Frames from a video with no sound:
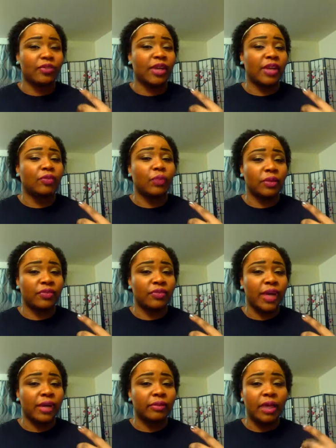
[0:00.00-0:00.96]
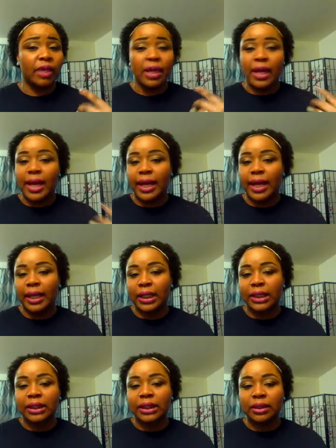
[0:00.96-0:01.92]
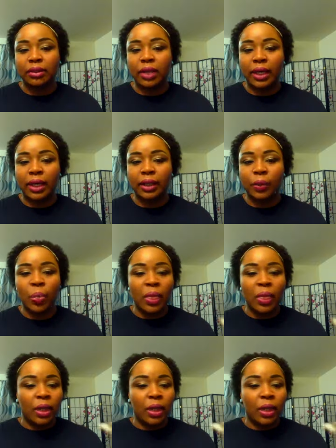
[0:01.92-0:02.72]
5:45, and it's still on.